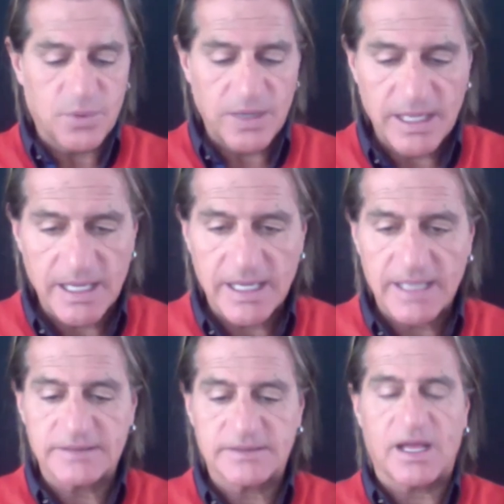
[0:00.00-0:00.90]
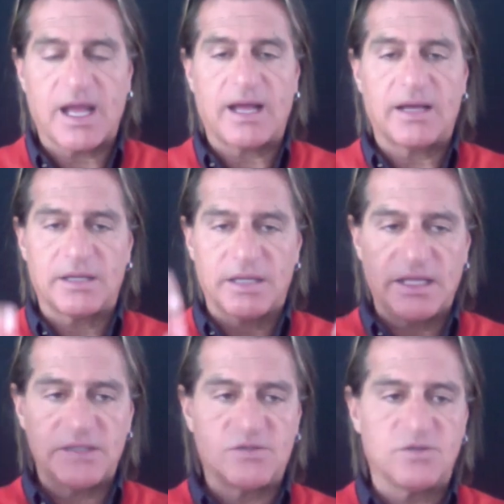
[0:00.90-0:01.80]
bringing it
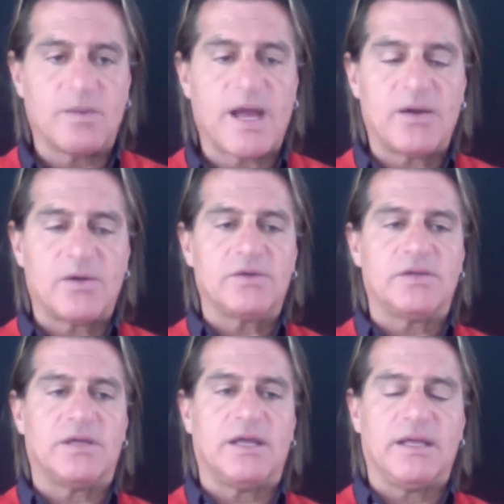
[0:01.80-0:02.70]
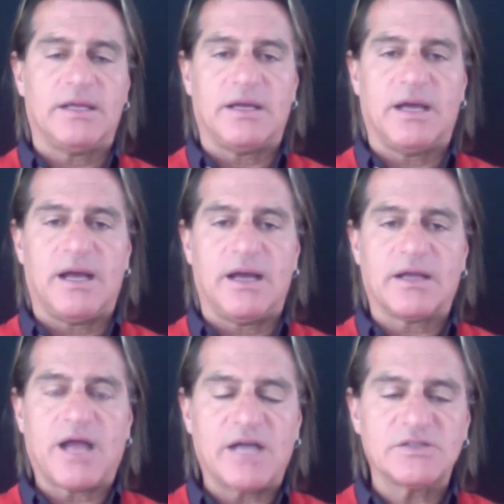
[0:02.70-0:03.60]
into my own
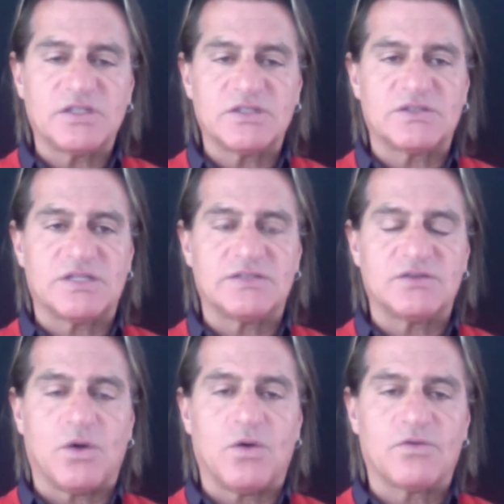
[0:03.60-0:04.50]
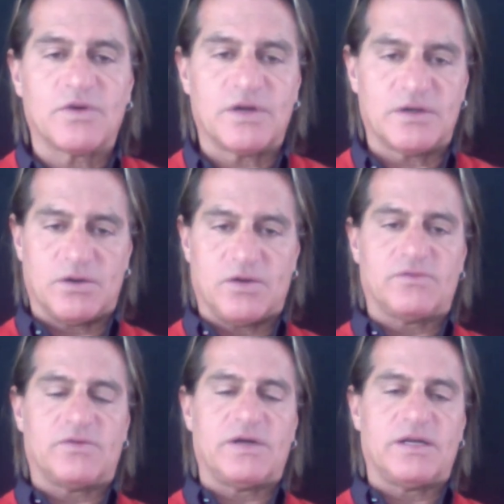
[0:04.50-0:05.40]
consciousness over and
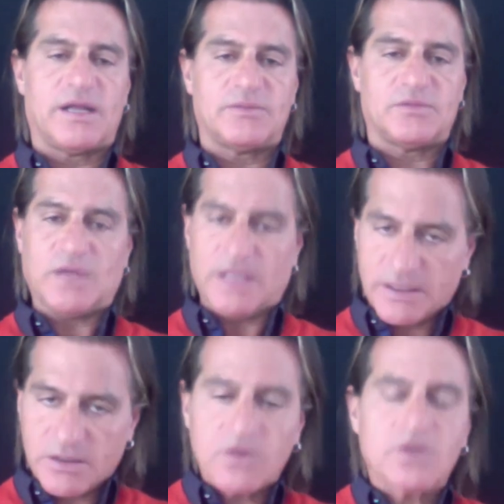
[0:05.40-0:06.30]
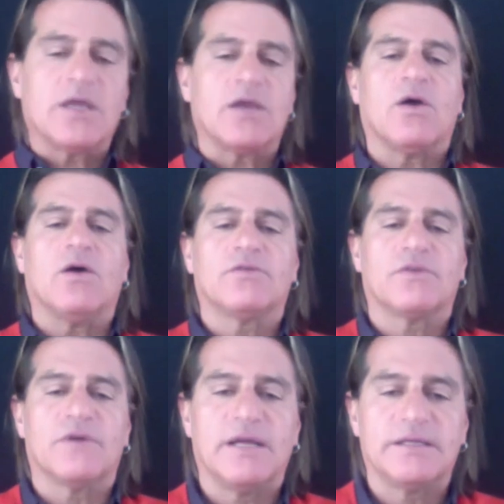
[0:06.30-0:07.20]
over, and I'm really cooking
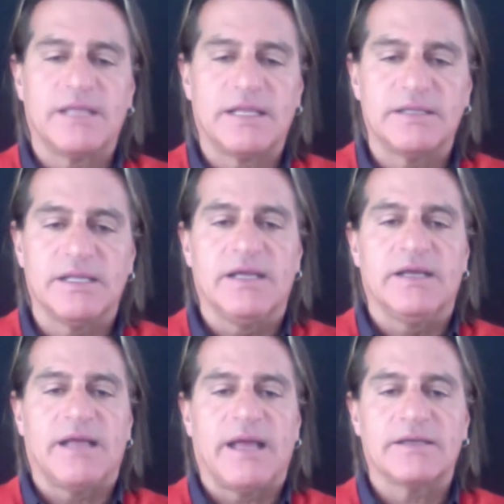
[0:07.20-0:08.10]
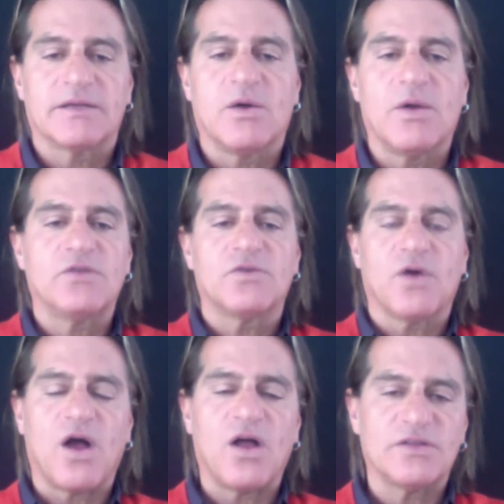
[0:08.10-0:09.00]
over it and going
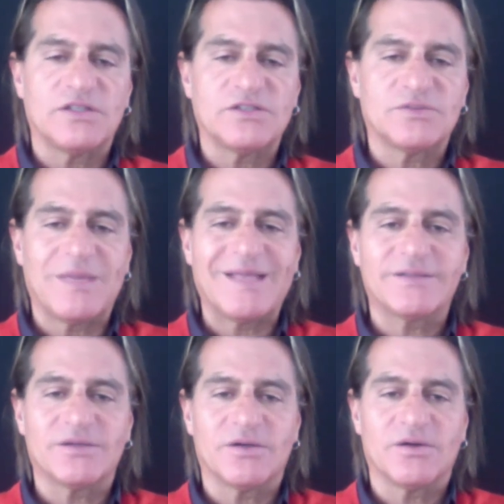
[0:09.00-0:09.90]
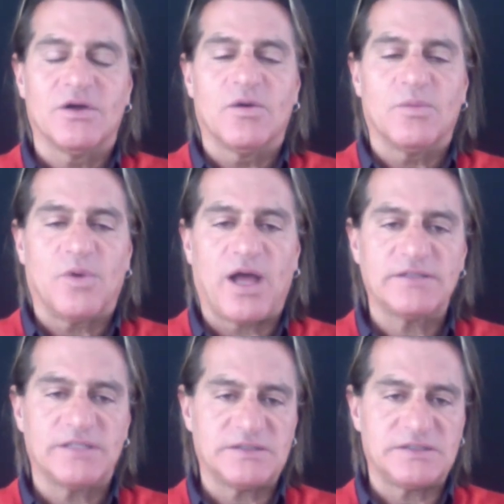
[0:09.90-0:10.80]
through all these mental
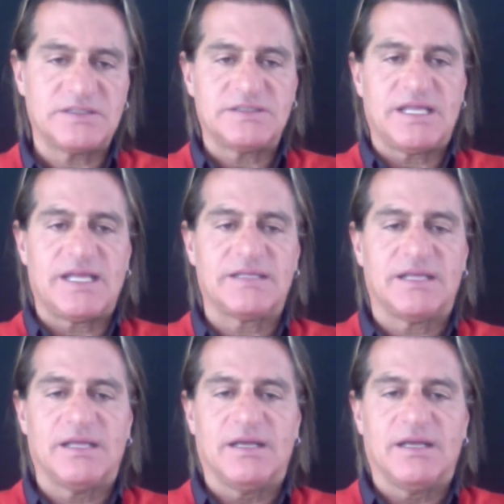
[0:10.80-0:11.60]
processes that